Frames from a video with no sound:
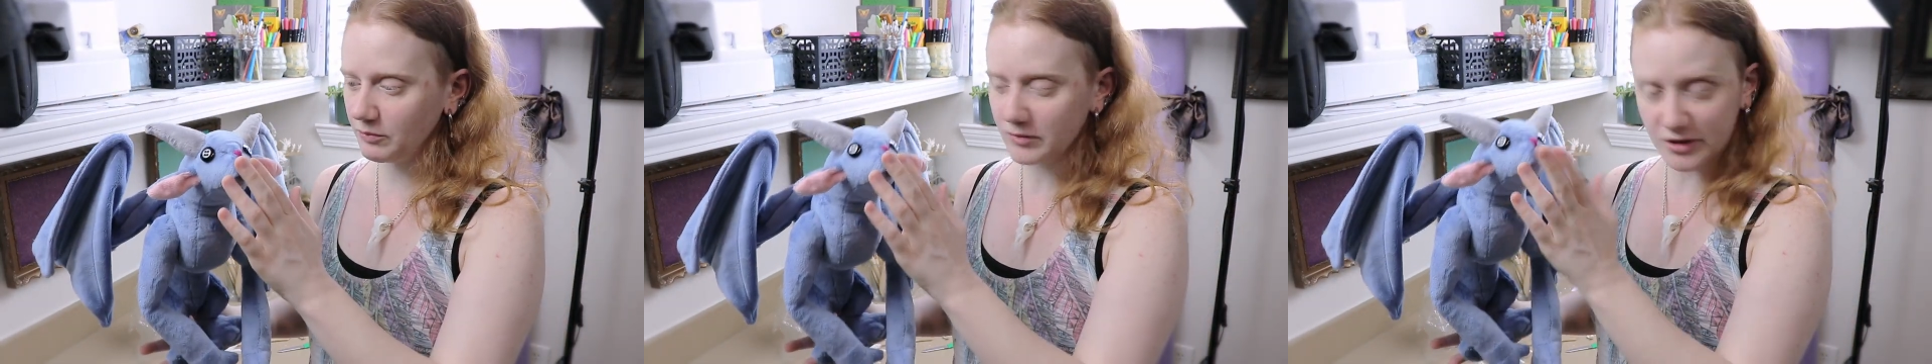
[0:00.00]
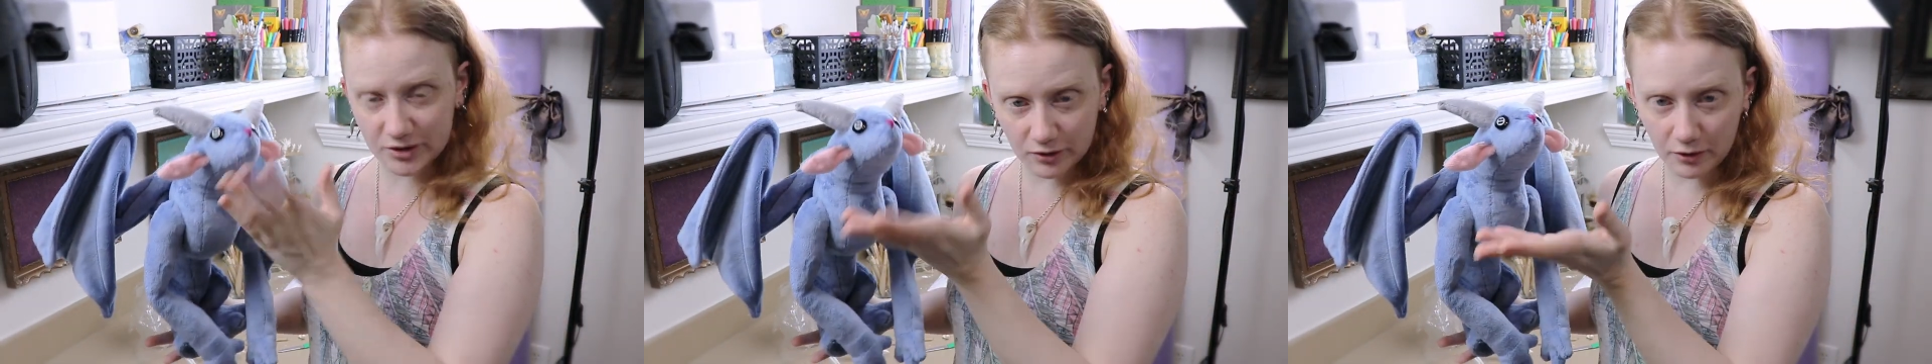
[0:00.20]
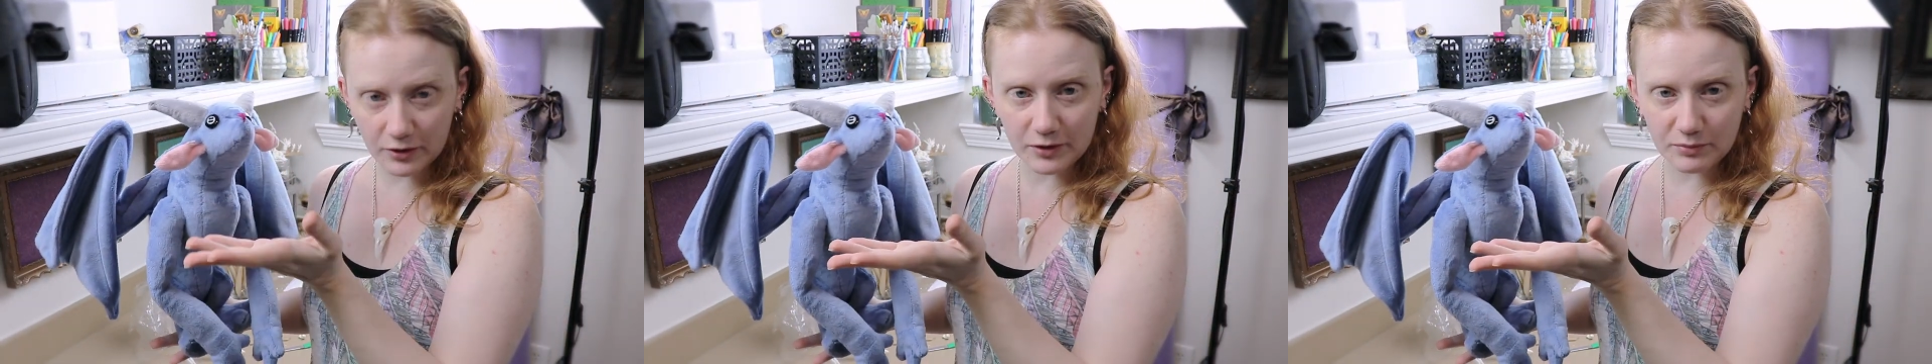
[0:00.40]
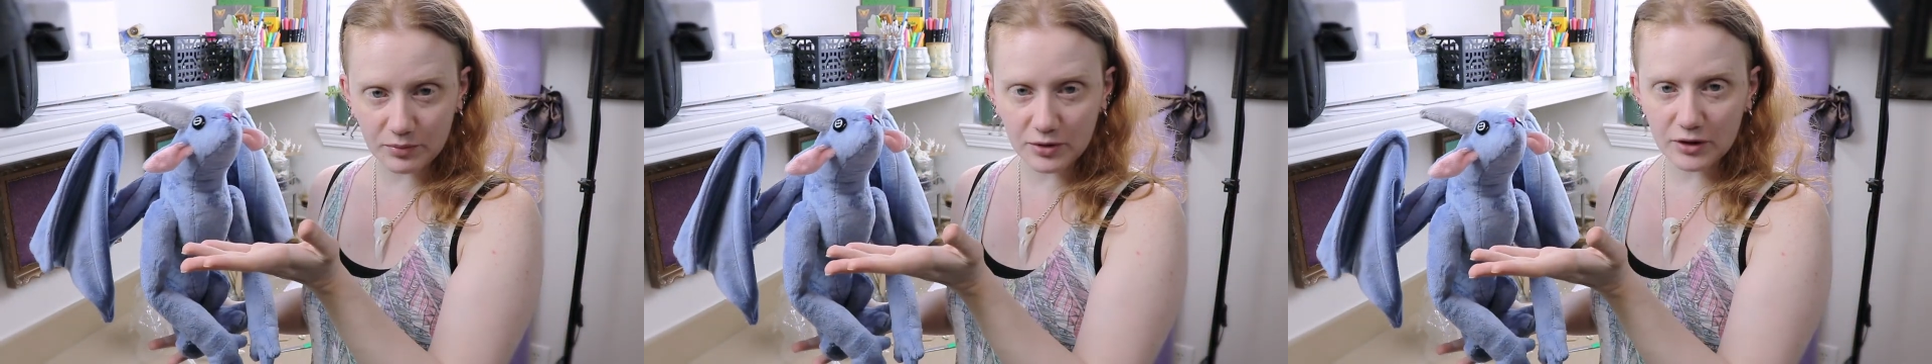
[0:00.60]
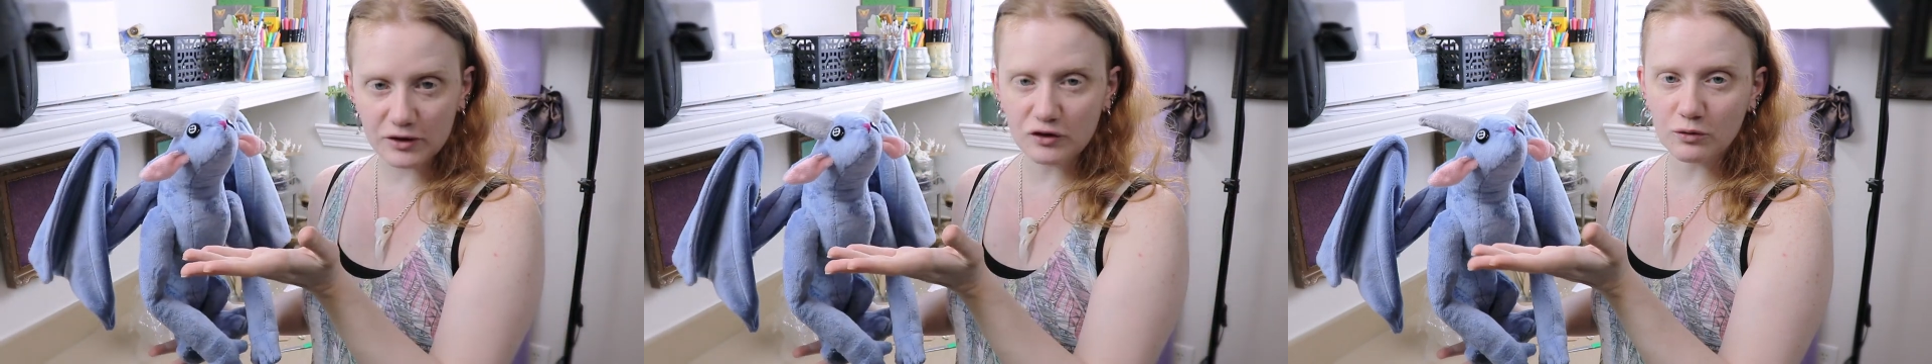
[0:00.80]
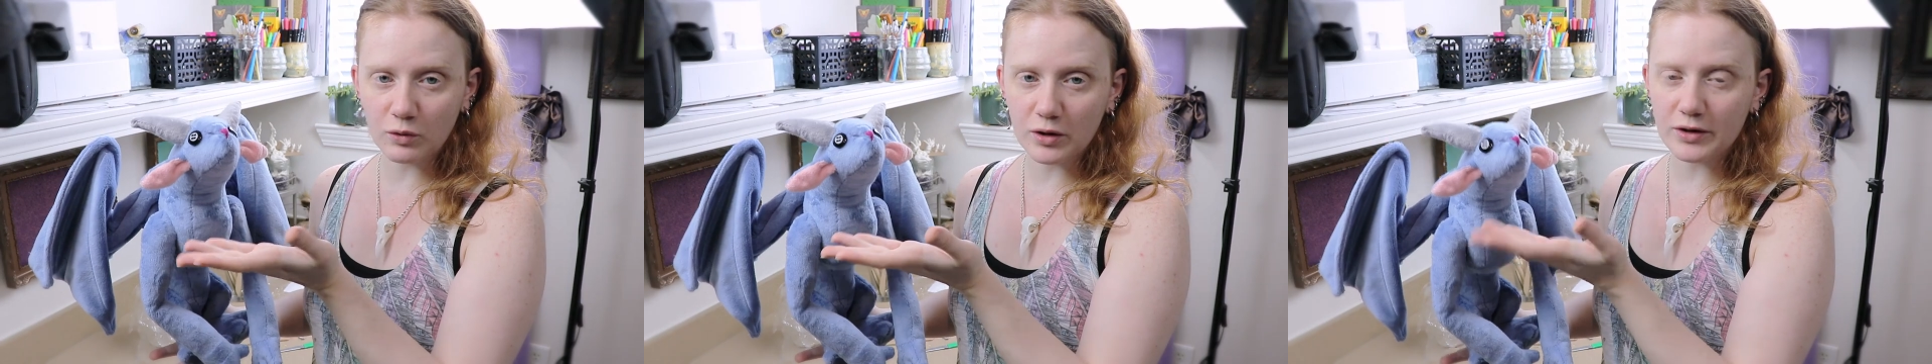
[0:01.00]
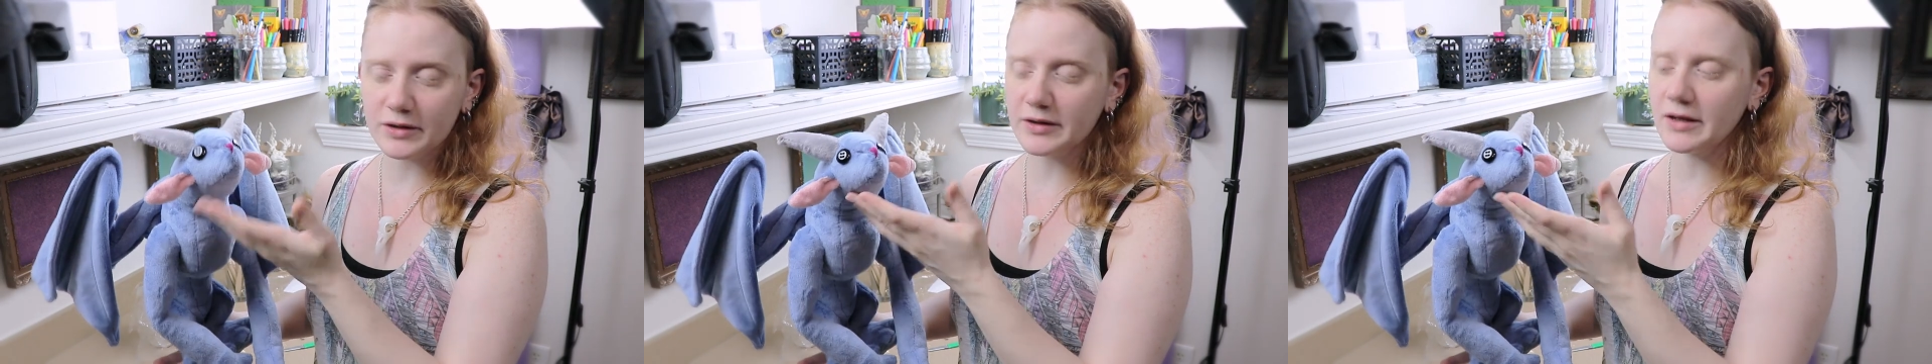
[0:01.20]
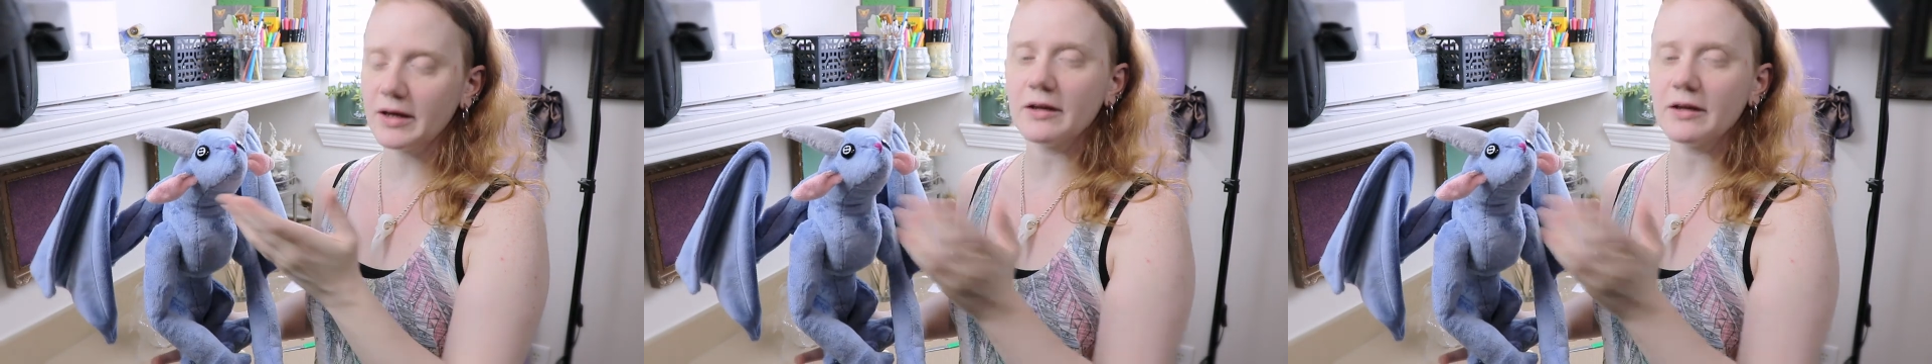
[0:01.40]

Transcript: solid plush ones